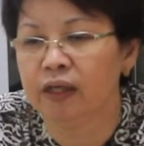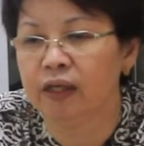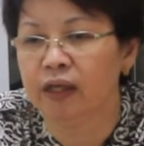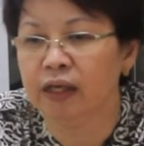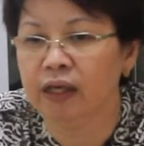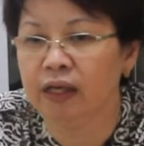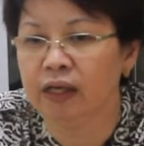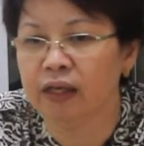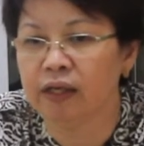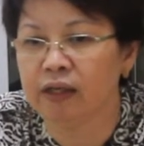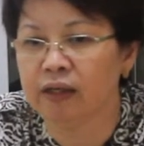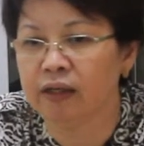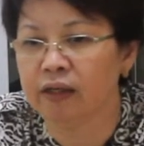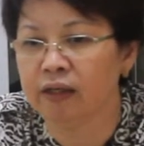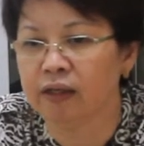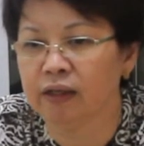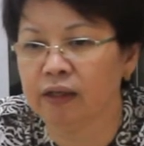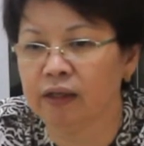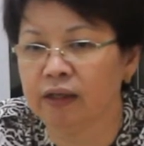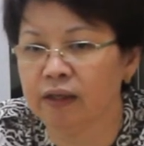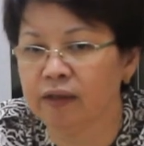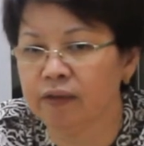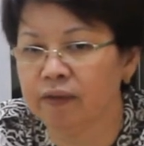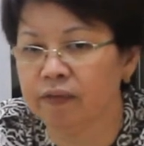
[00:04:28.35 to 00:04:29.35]
and
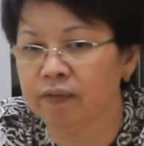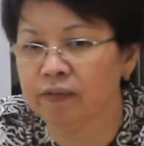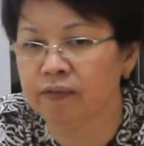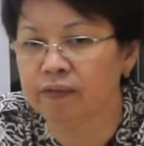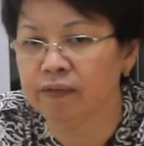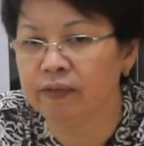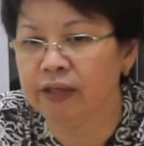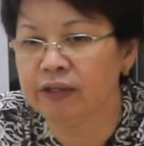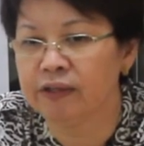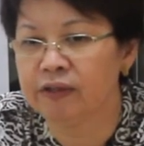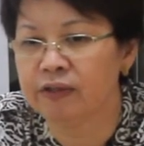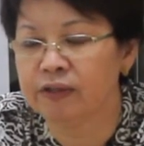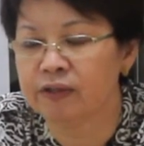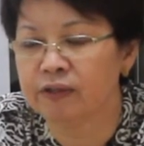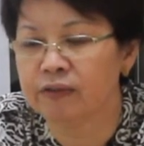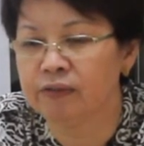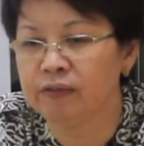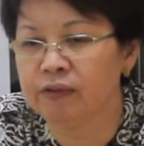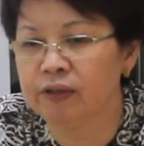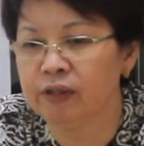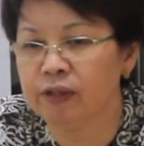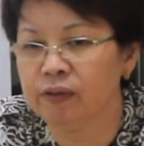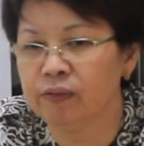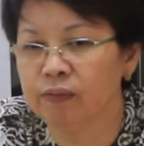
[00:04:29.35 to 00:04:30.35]
that's
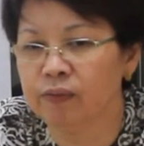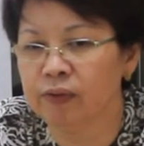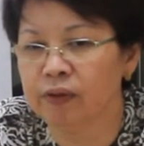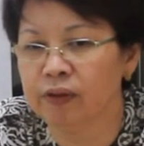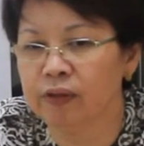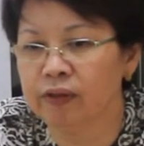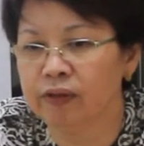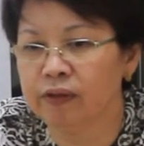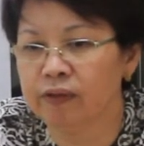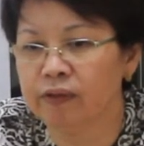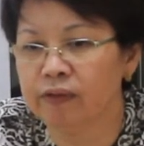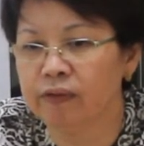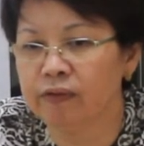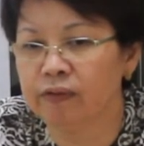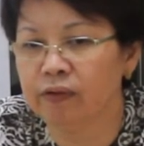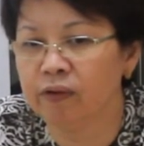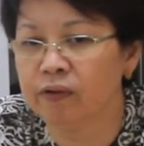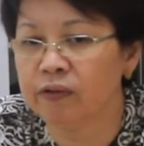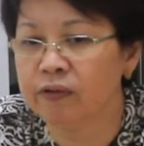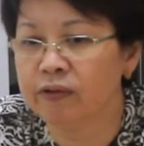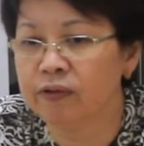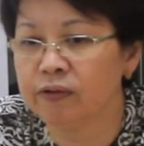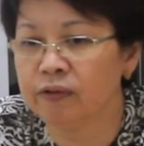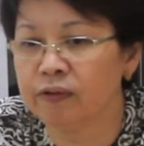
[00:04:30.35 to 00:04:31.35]
really what
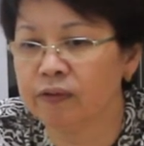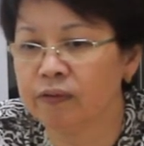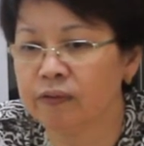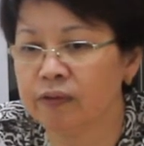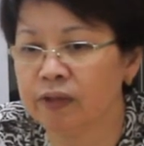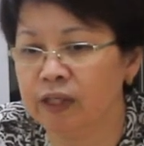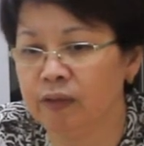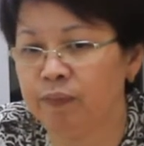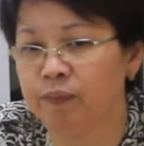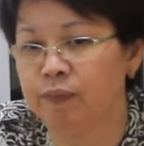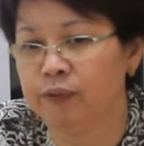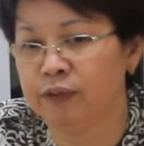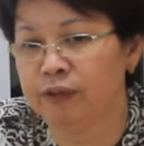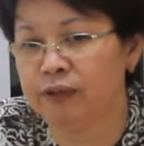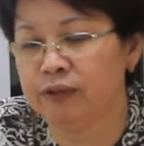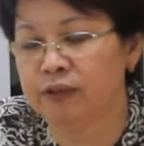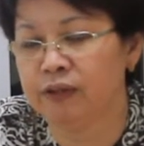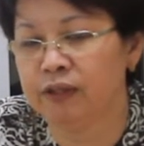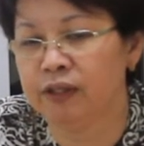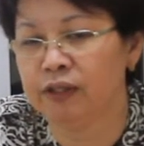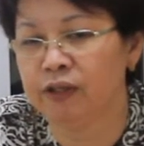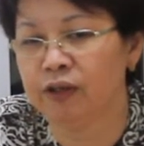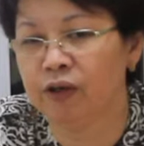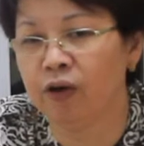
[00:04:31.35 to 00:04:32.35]
also keeps
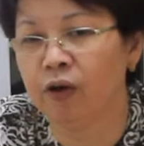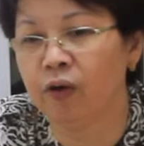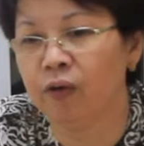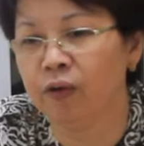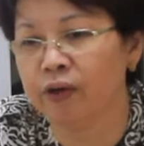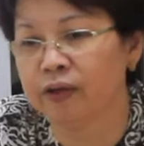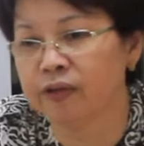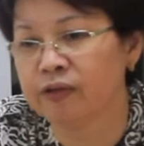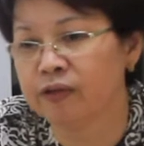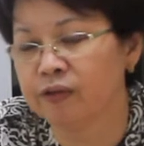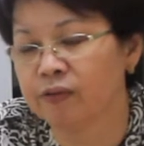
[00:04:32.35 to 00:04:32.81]
it going.